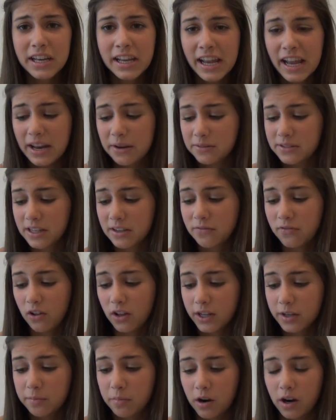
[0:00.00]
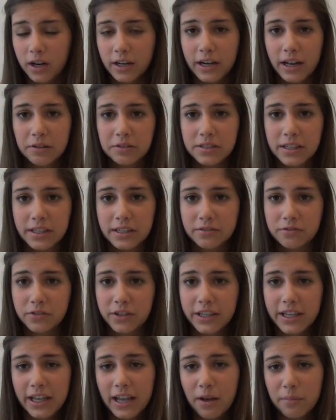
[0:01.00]
and it was like falling apart, and I was like
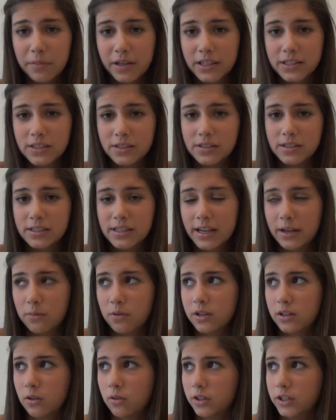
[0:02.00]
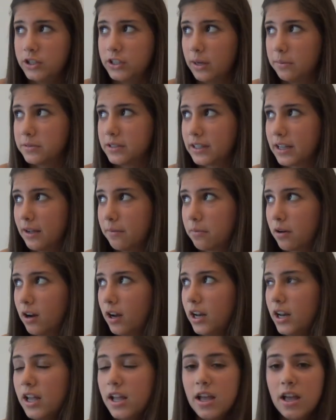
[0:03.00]
freaking out because this is like one of the only chapstick I
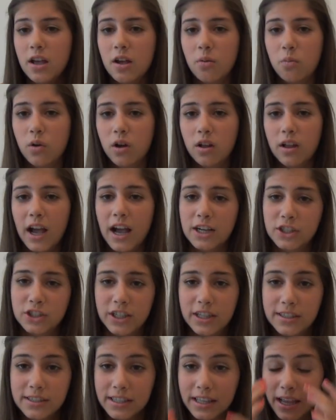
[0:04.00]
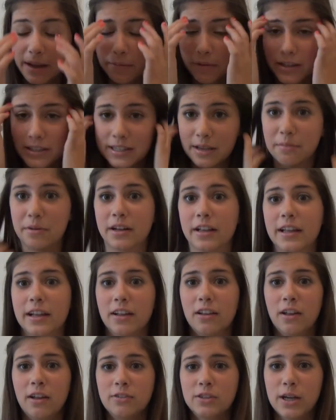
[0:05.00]
brought. Well, actually that's a lie because I bring like
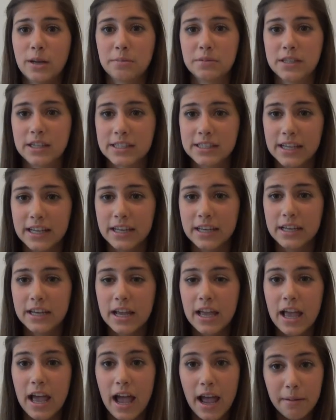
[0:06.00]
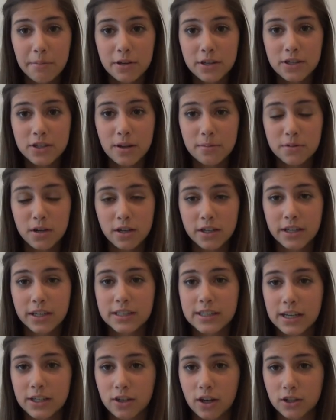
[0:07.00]
a lot of chapsticks, and I'm gonna stop talking
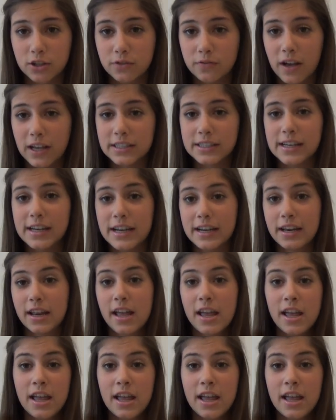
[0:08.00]
because I talk too fast and